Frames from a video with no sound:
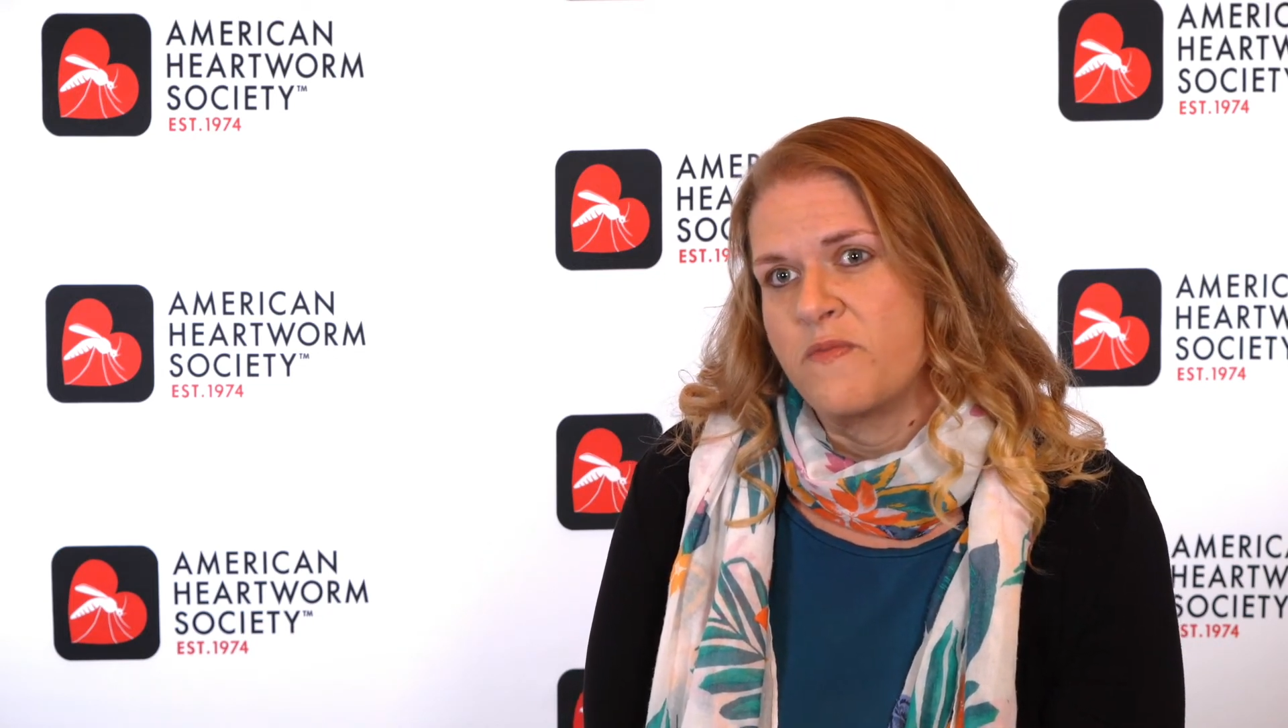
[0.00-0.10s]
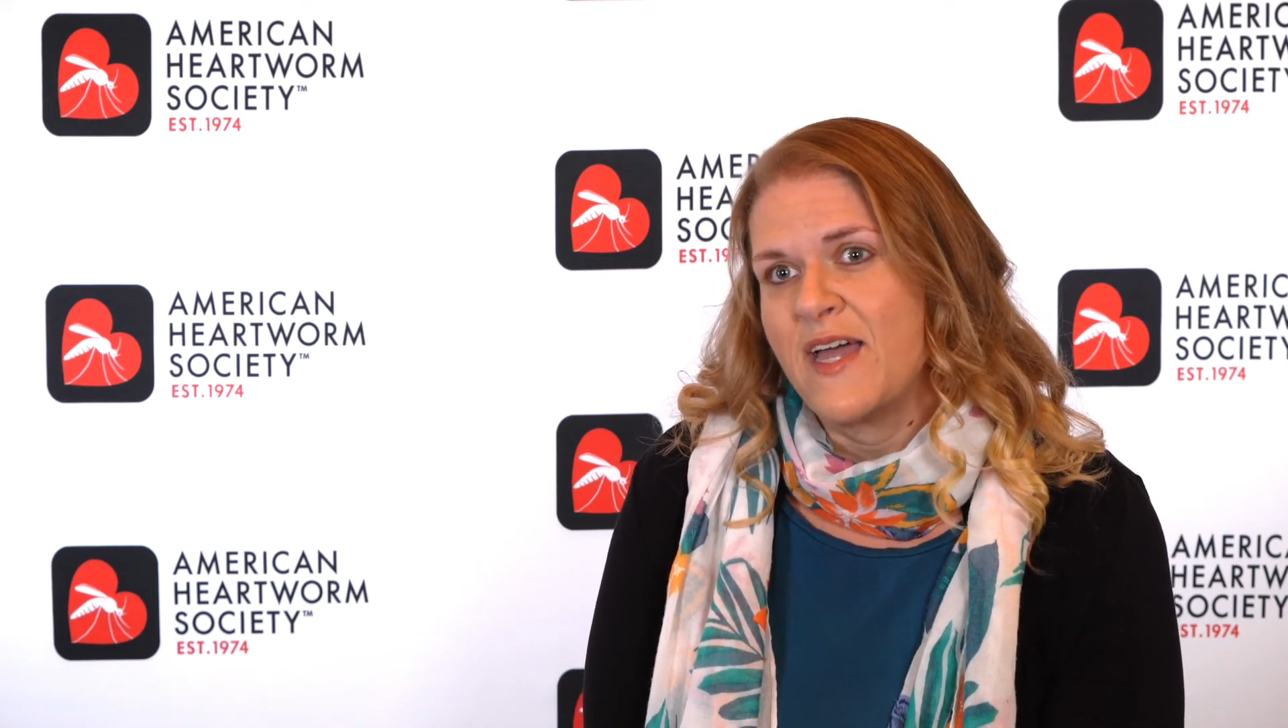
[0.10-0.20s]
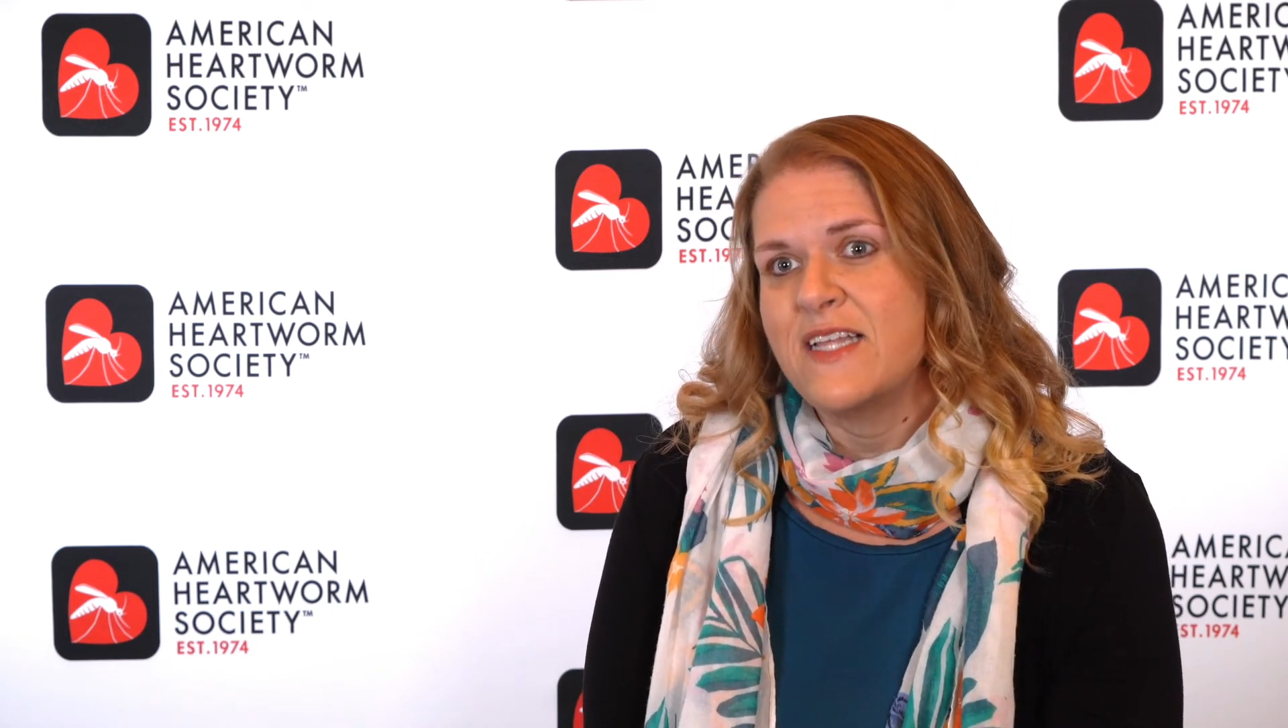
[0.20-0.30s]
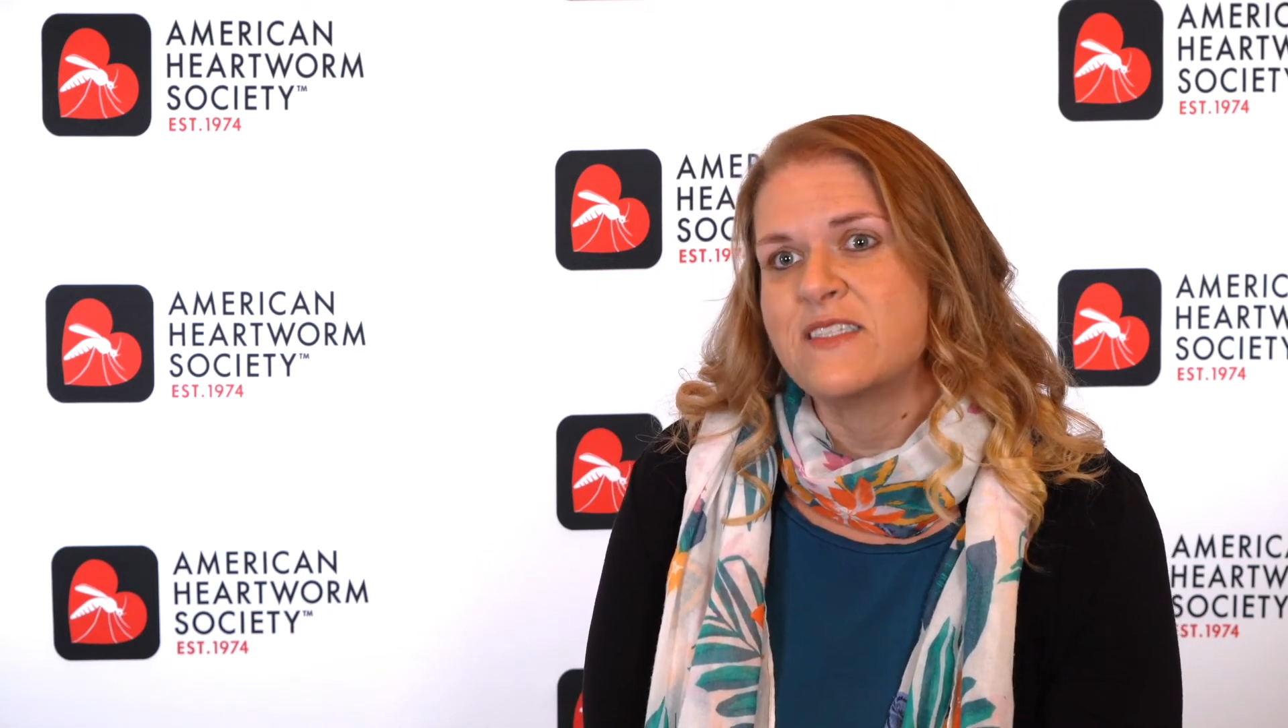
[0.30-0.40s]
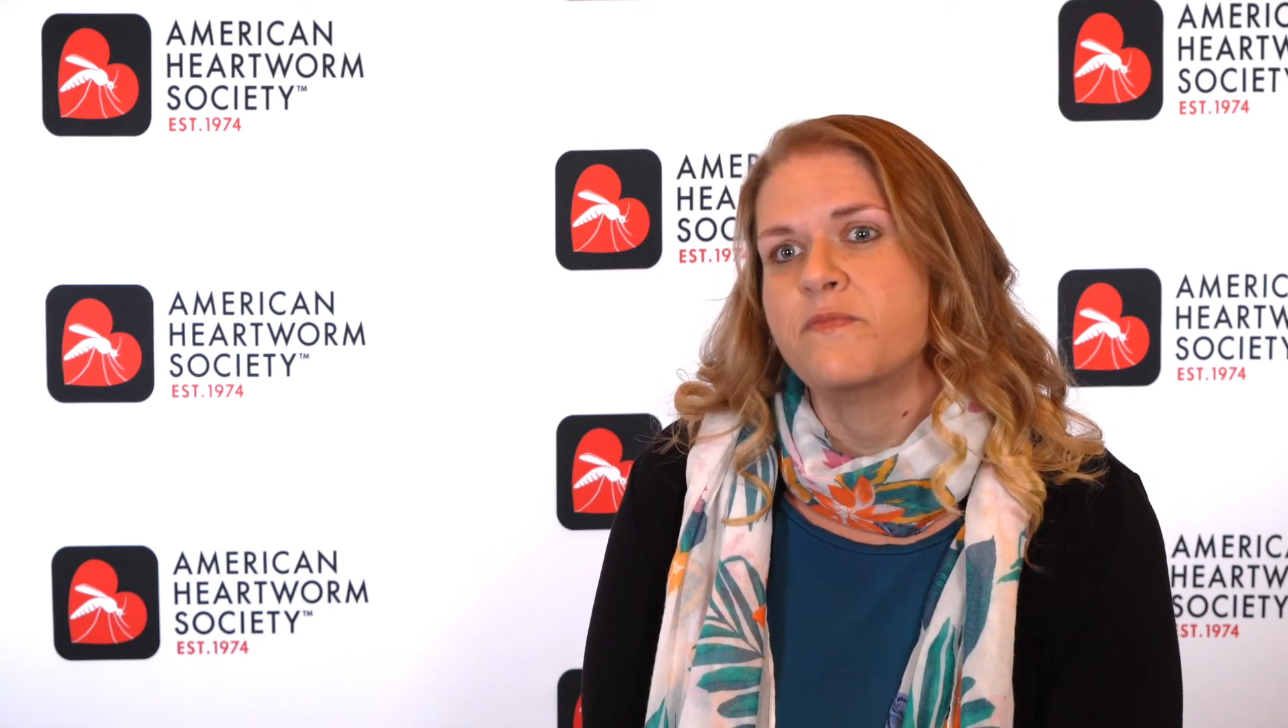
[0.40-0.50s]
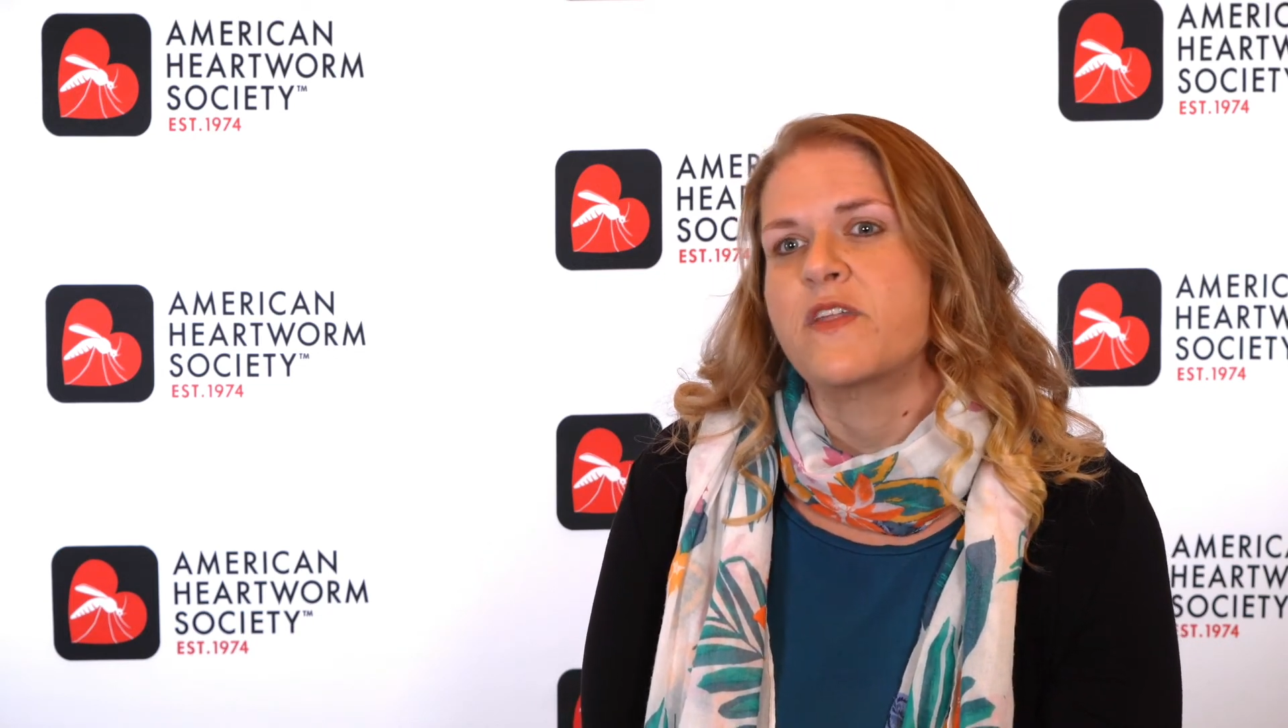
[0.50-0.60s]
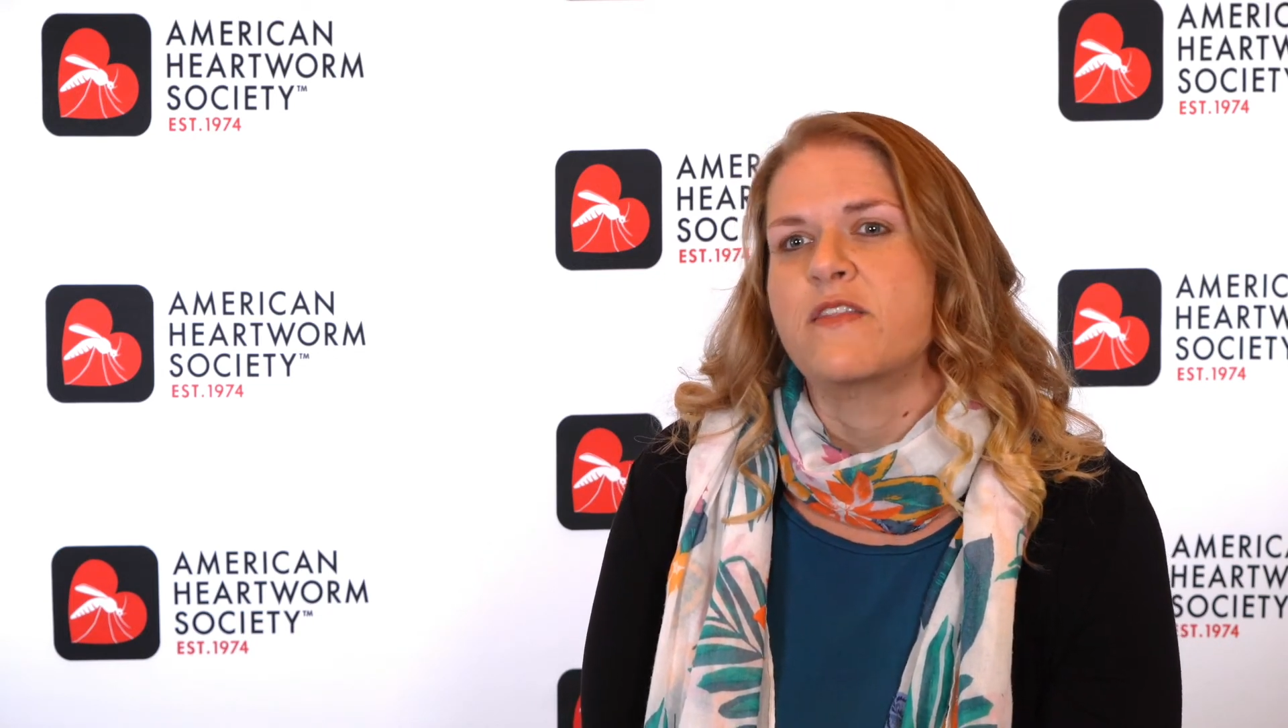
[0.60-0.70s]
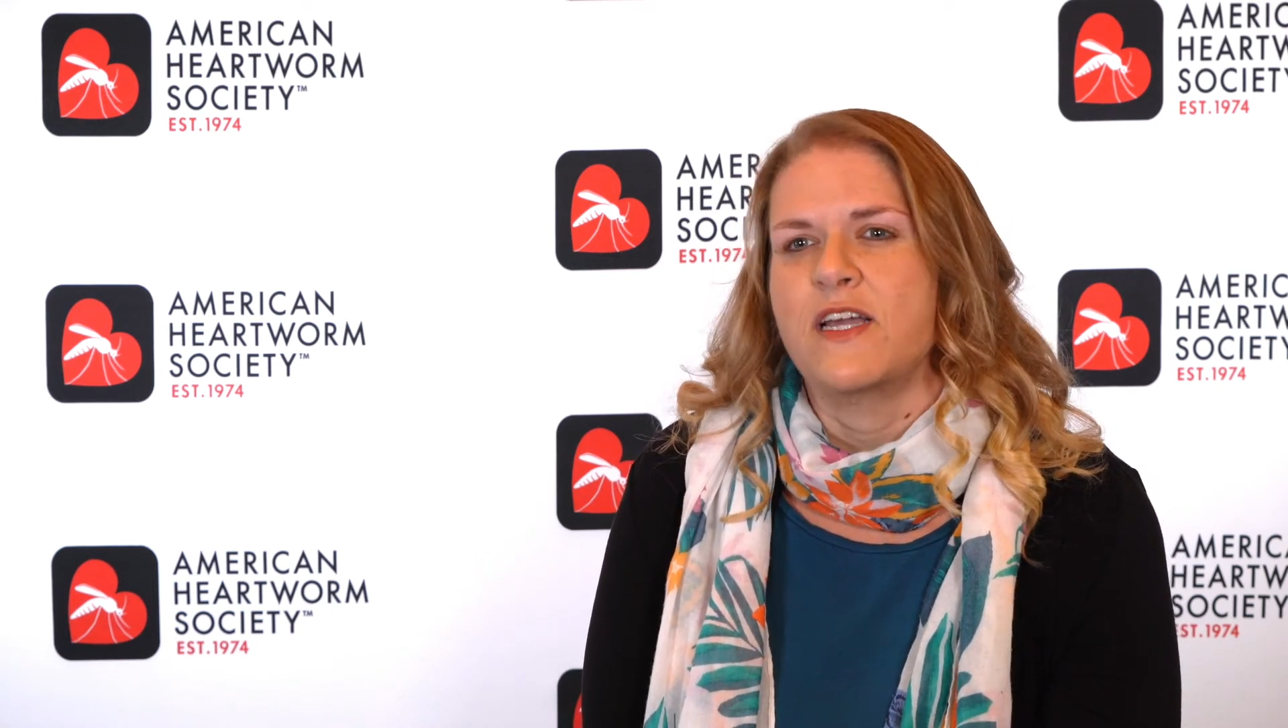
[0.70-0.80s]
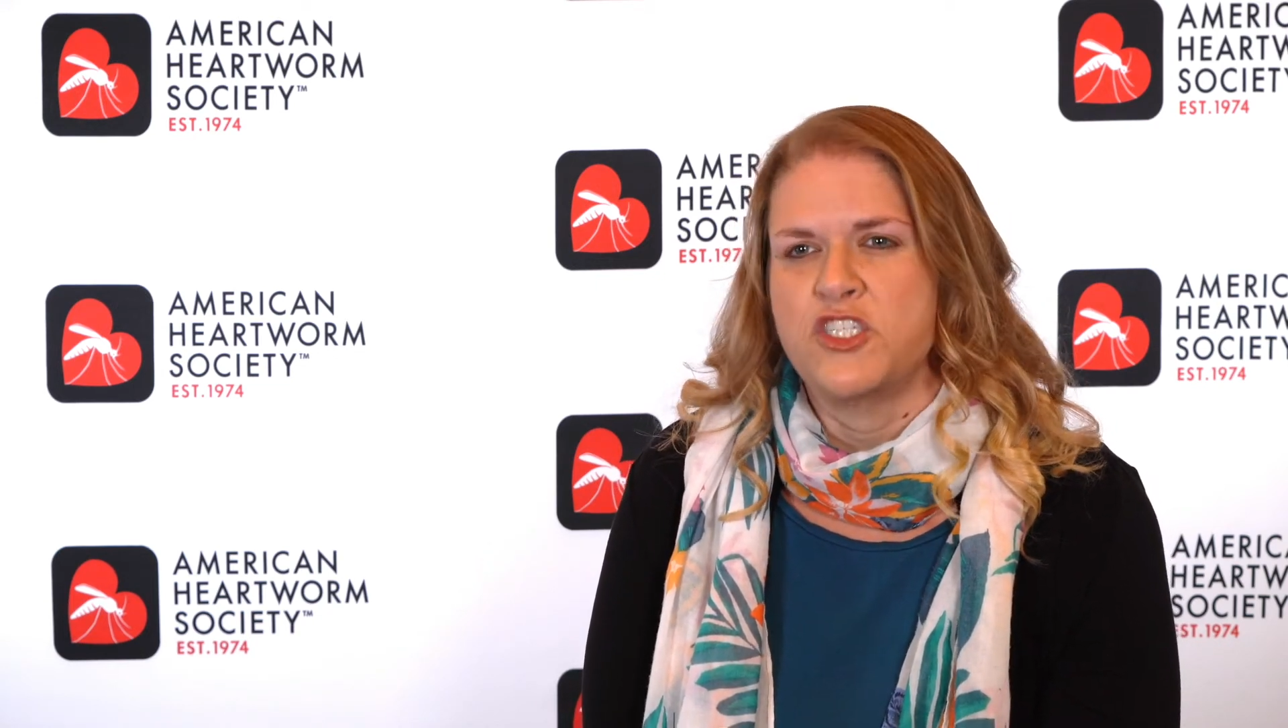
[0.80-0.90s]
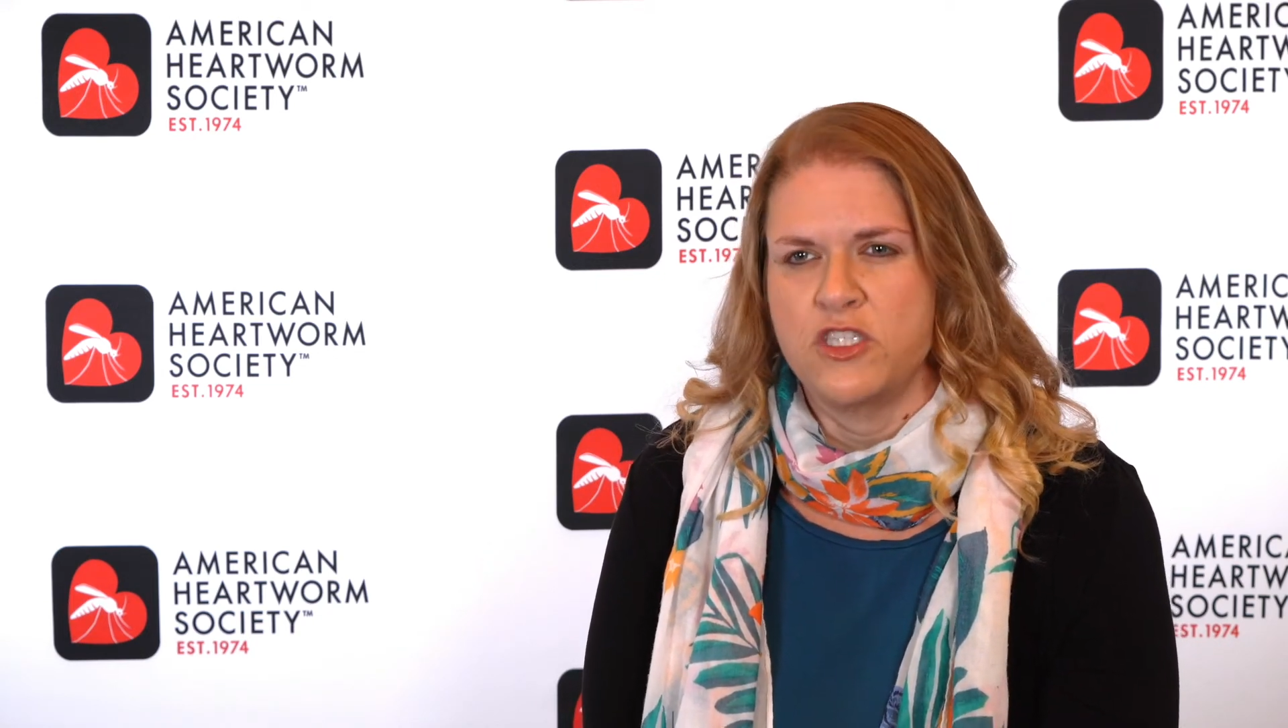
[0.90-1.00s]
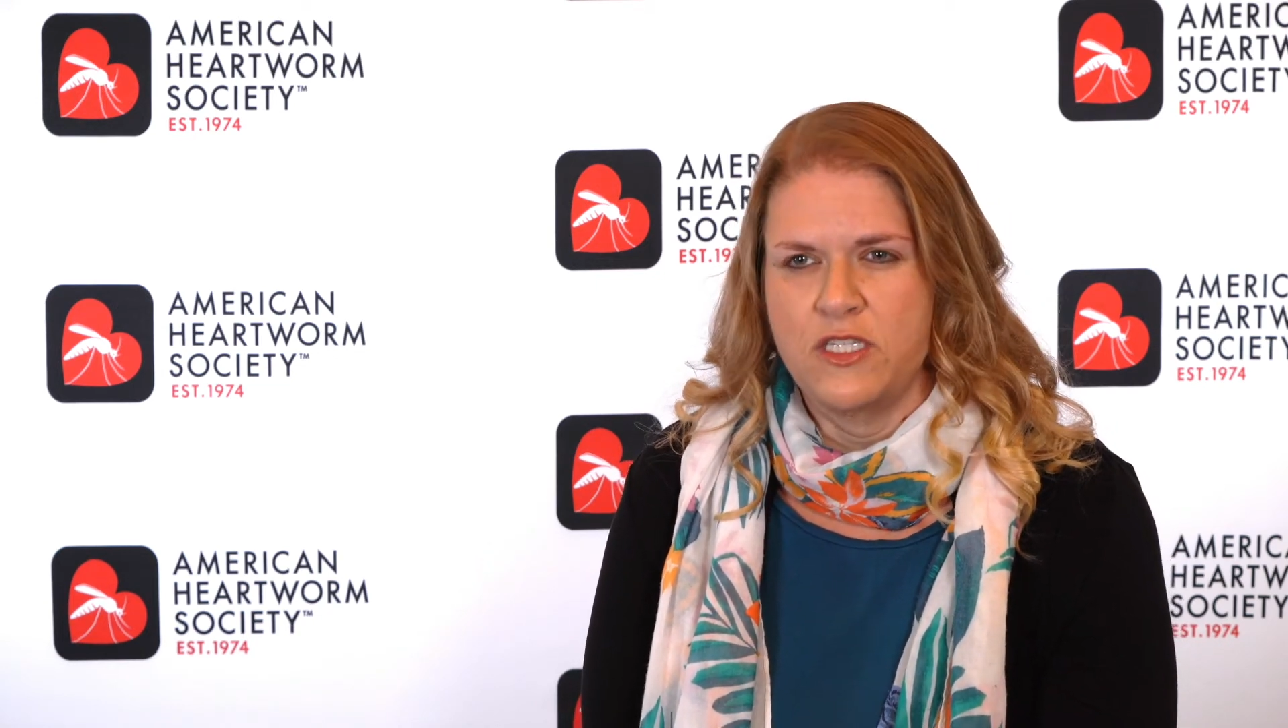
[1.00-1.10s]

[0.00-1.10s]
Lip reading: that's something that should